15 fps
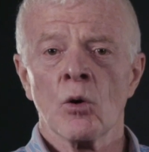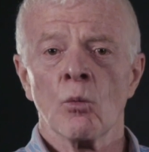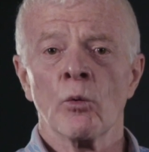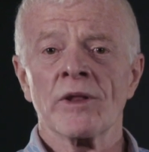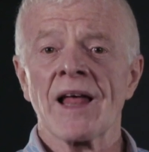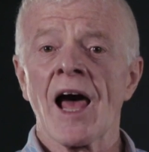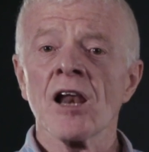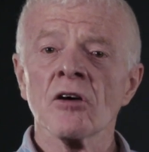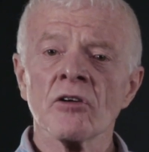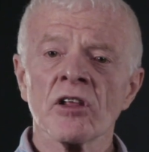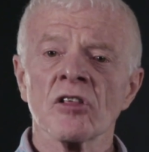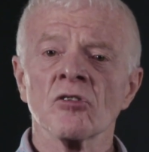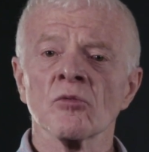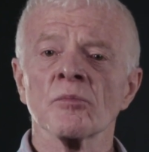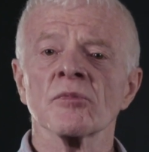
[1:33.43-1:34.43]
with
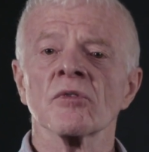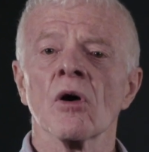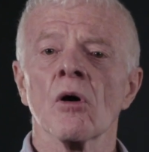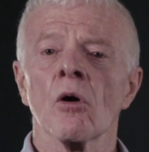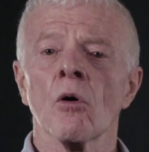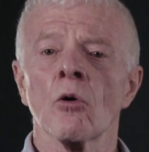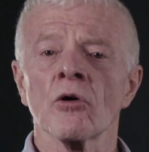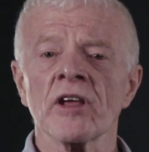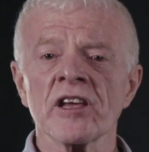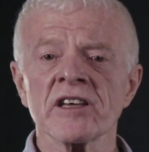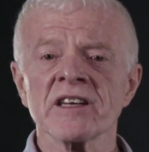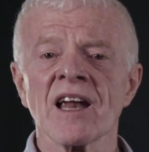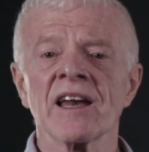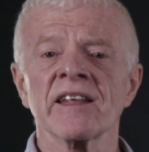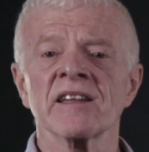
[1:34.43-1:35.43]
algorithms
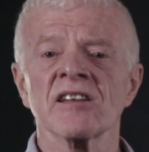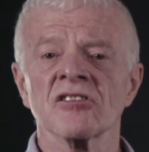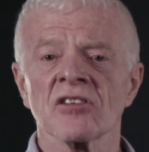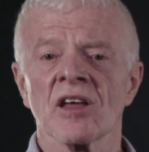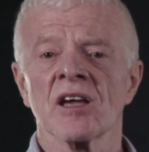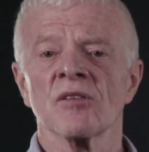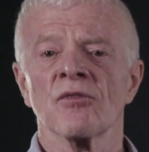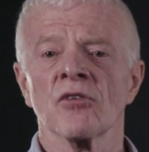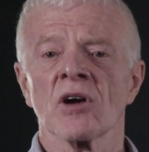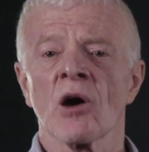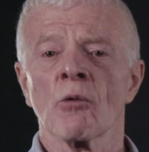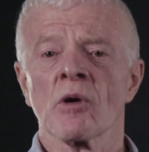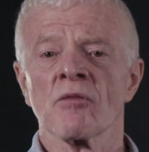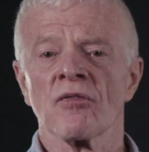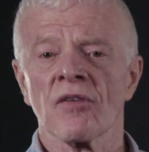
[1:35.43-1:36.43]
originally designed for
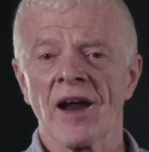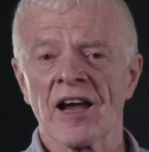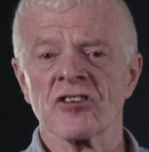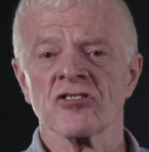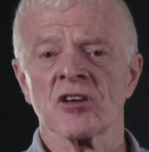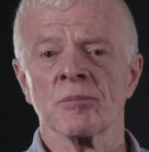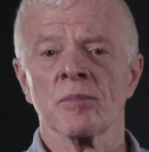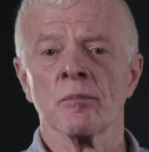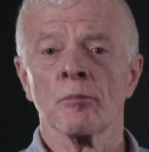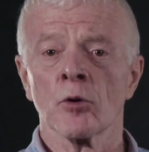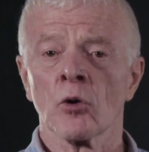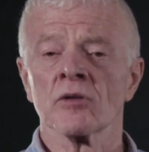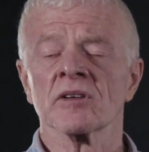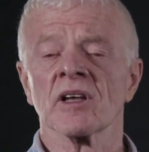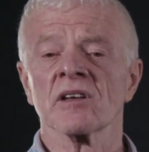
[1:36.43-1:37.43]
our flagship
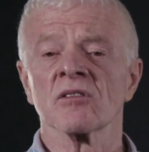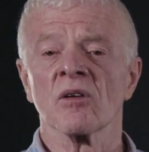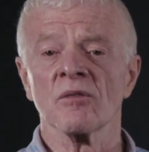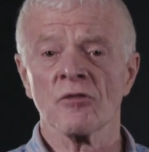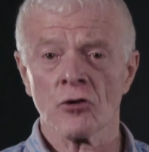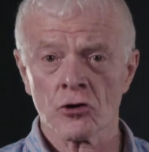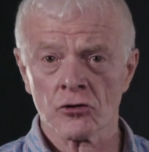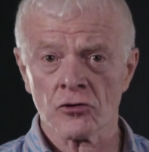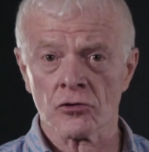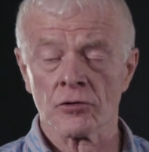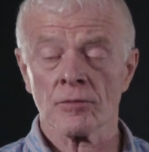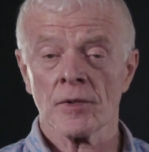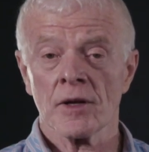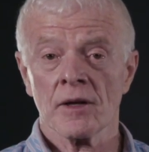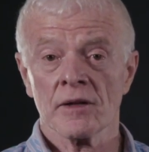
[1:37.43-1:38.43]
broadcast
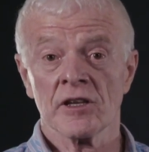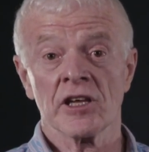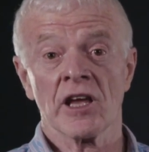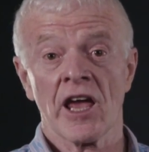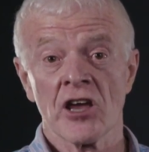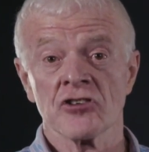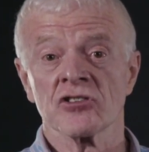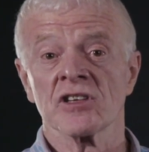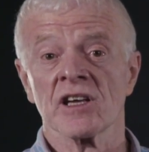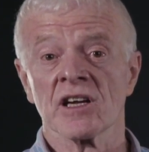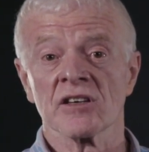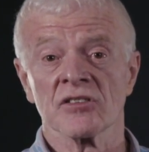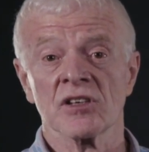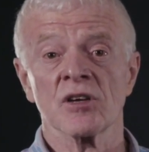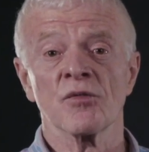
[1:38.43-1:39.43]
converter, the
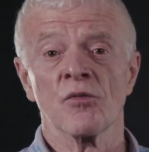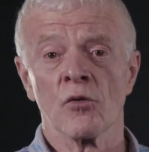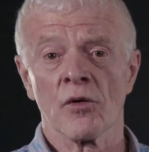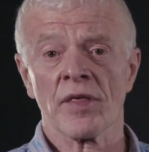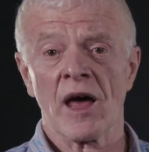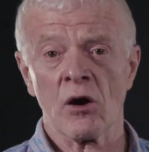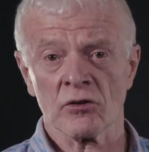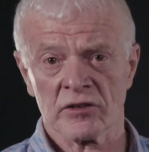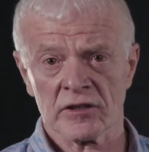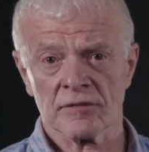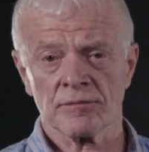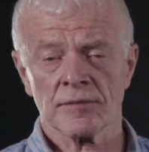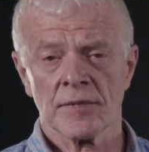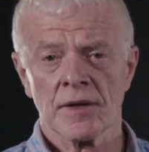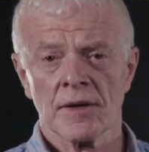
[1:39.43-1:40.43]
HDRC4000.
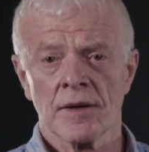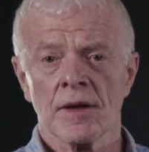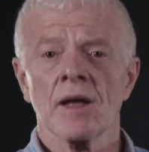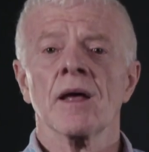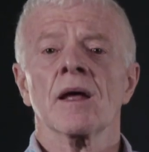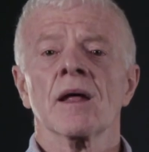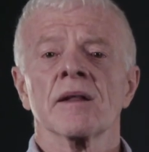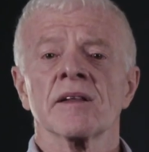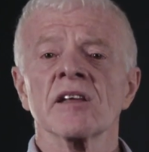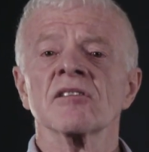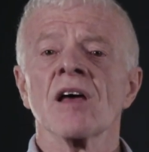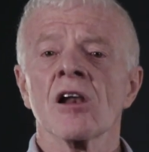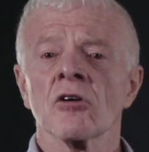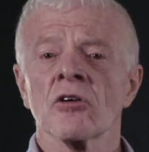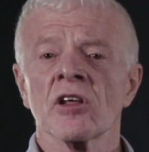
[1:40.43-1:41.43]
These
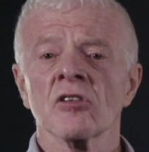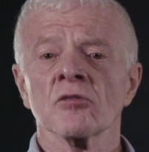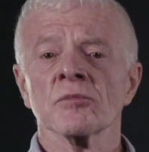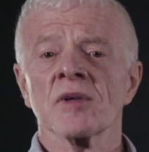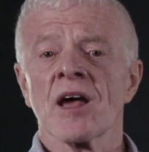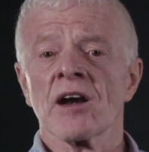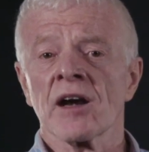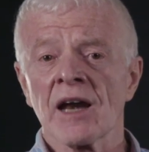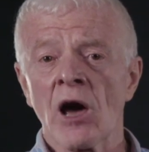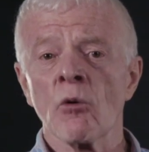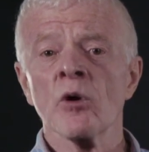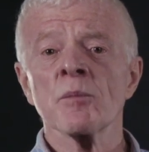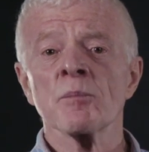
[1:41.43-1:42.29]
algorithms are now